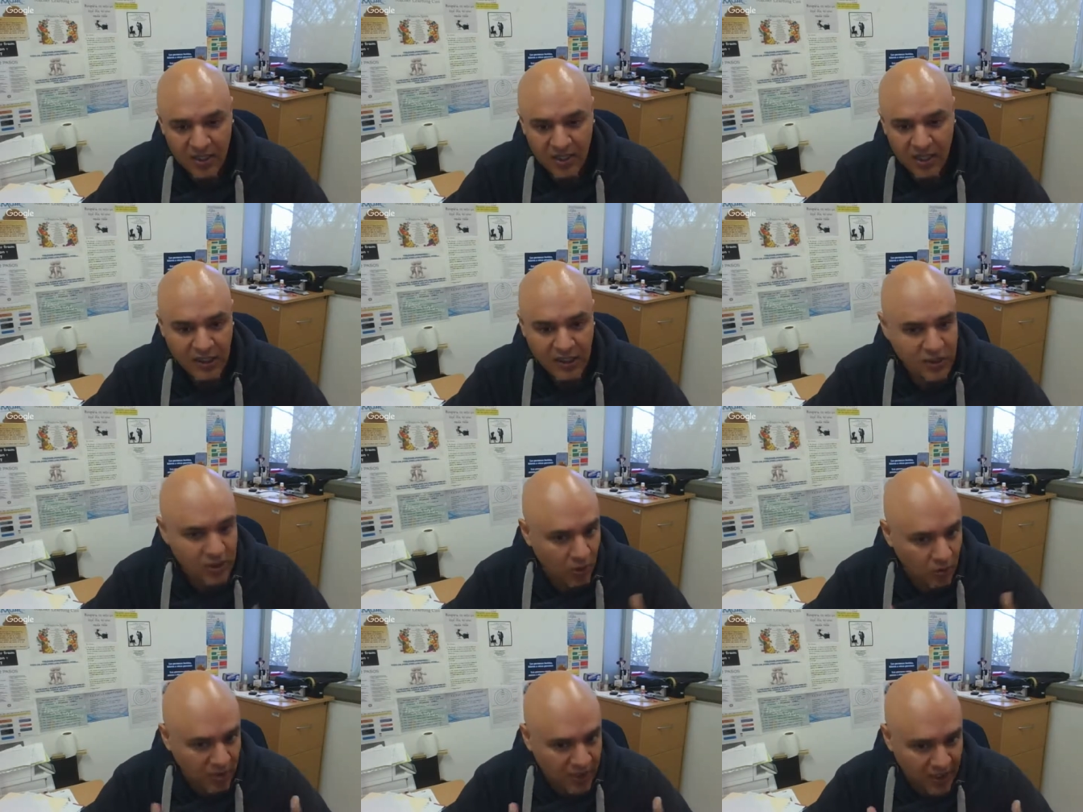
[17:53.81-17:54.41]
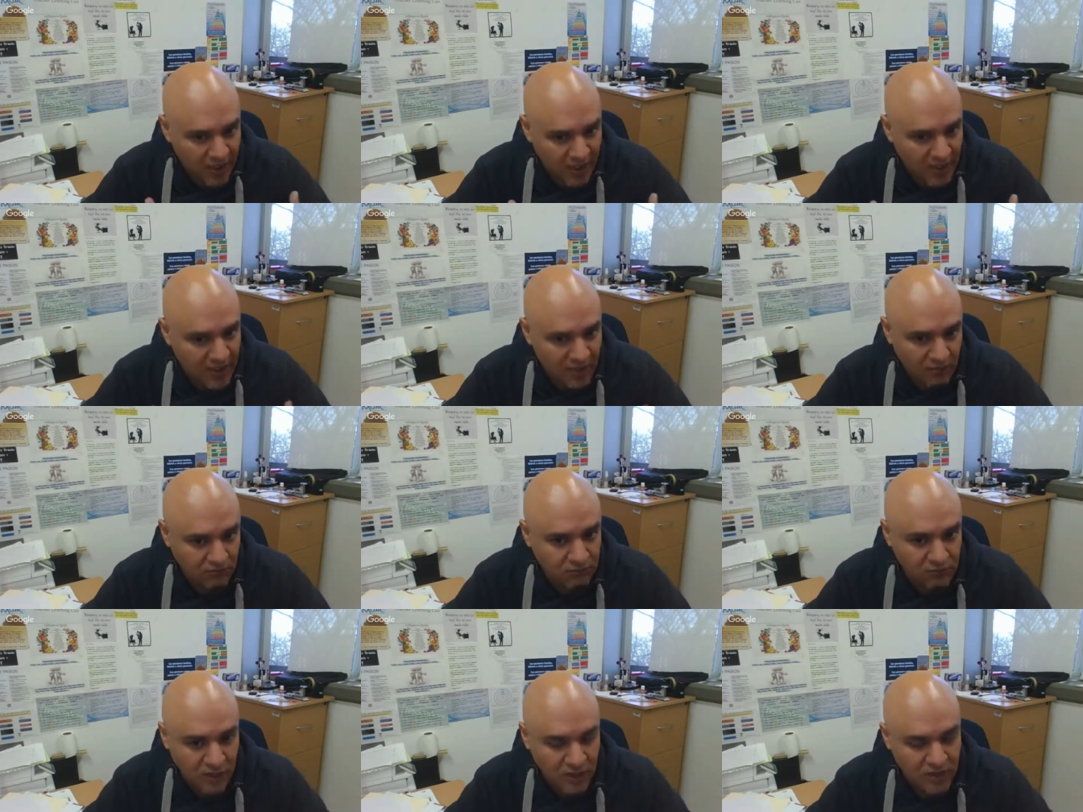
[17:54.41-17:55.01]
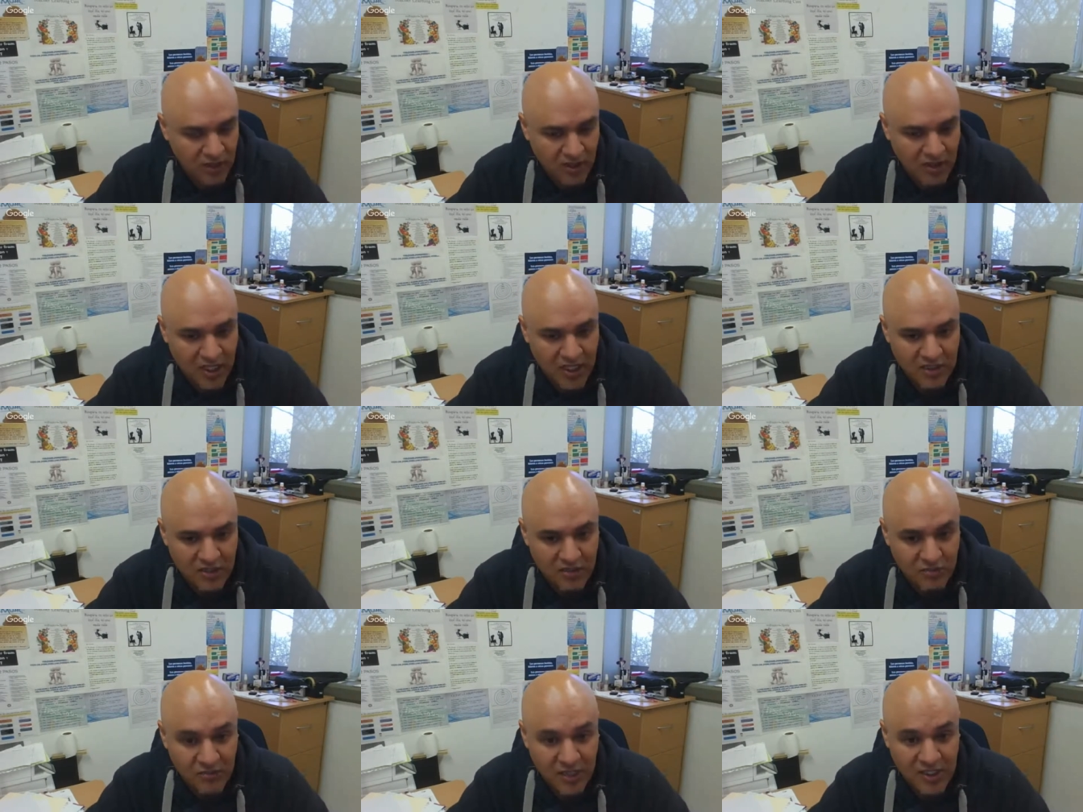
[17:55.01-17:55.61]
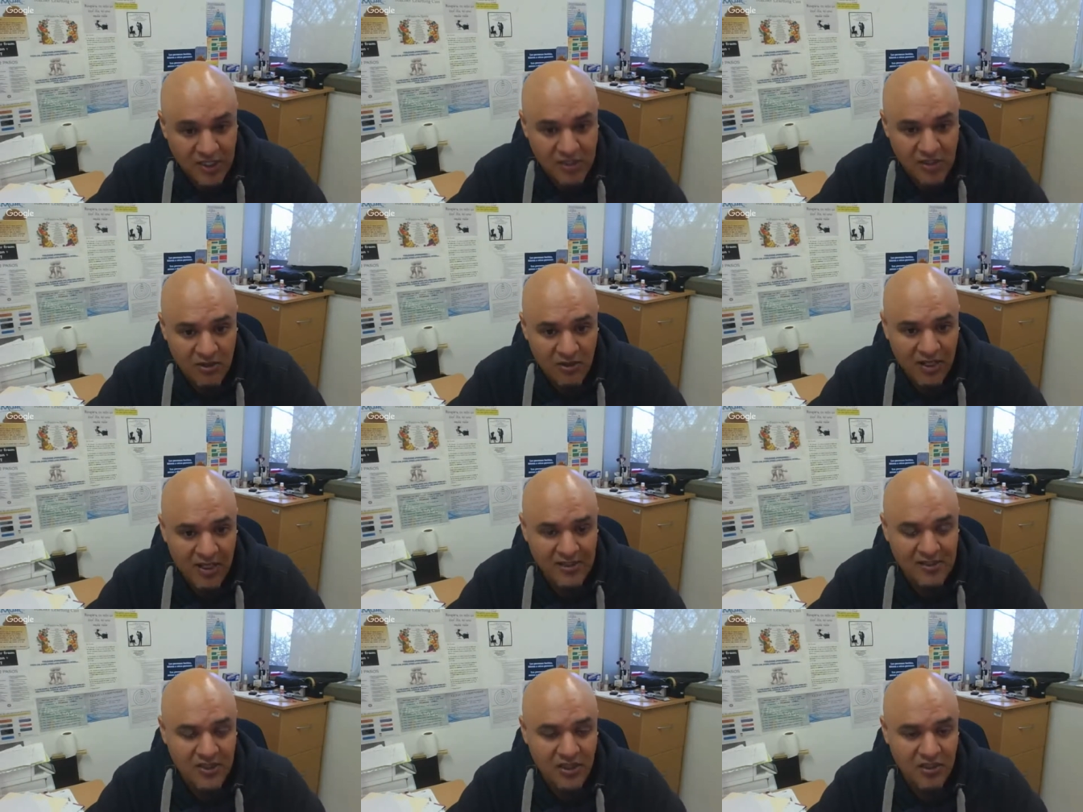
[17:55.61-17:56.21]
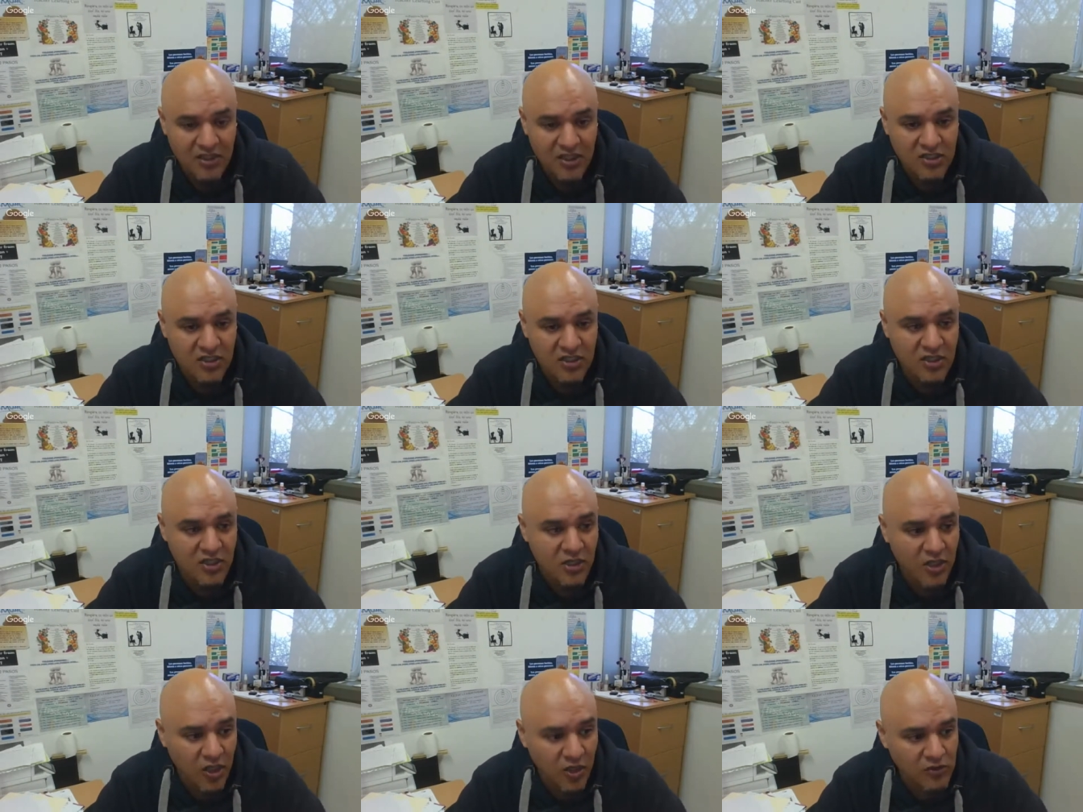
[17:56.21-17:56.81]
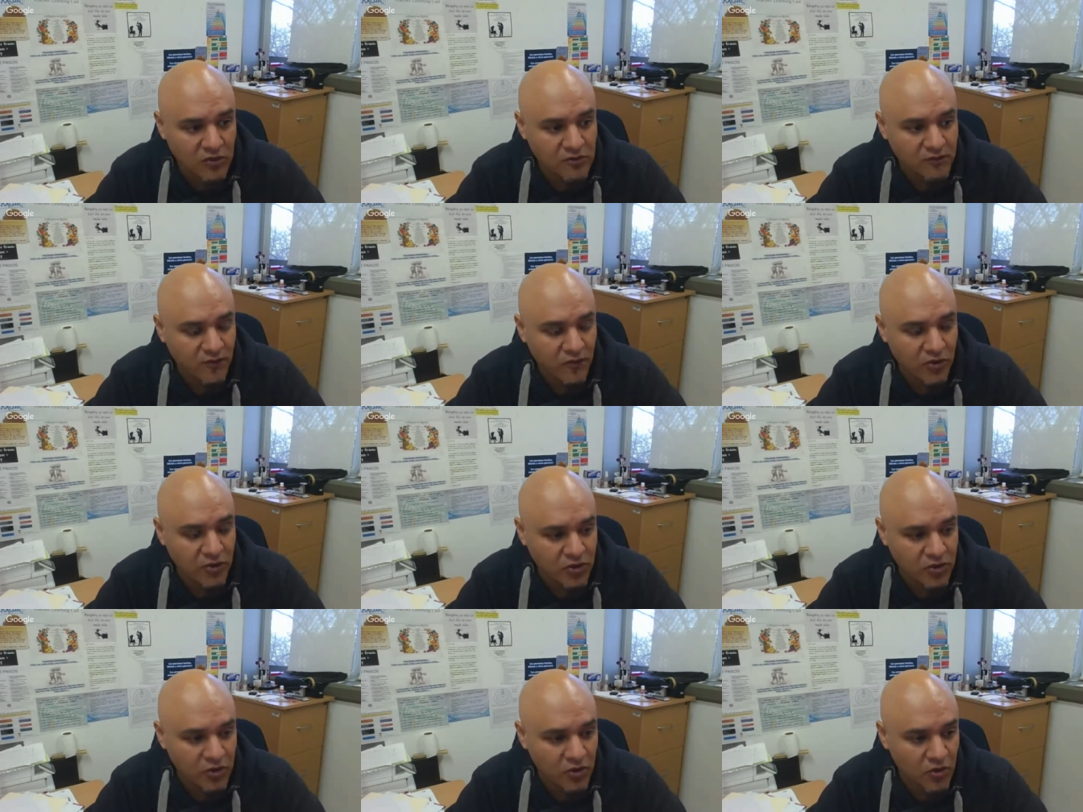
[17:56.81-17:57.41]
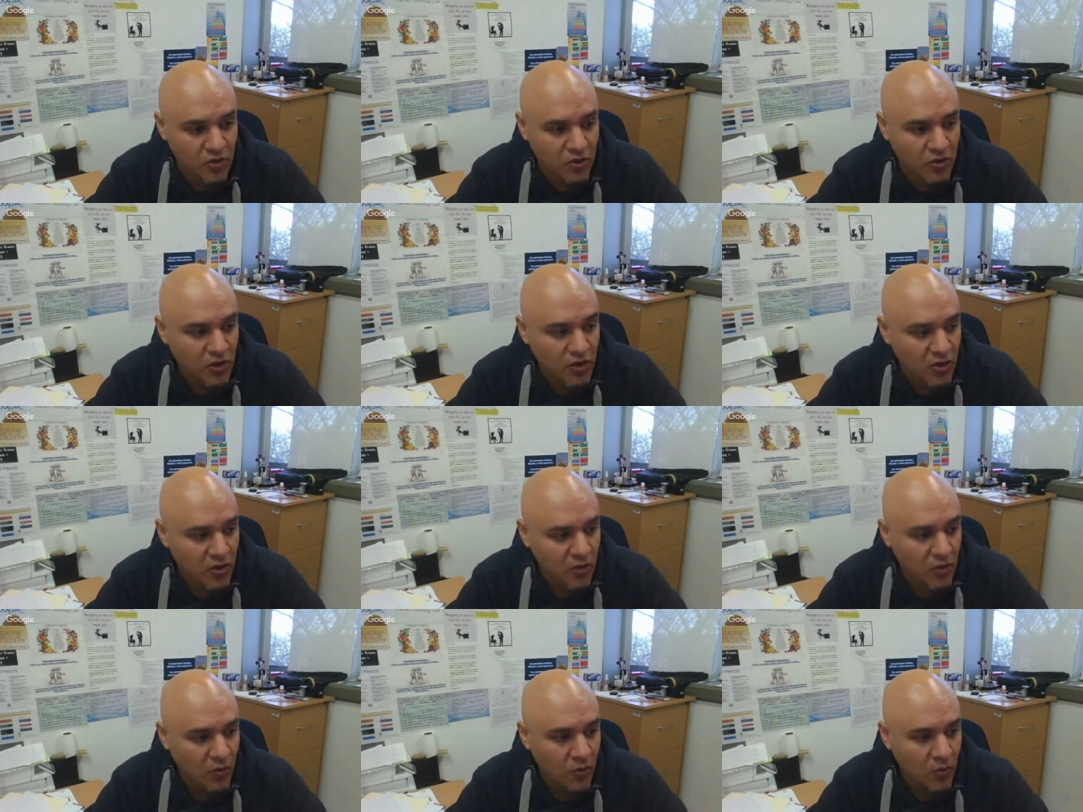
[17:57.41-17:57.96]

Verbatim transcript: it's okay in the classroom as long as the teacher knows for sure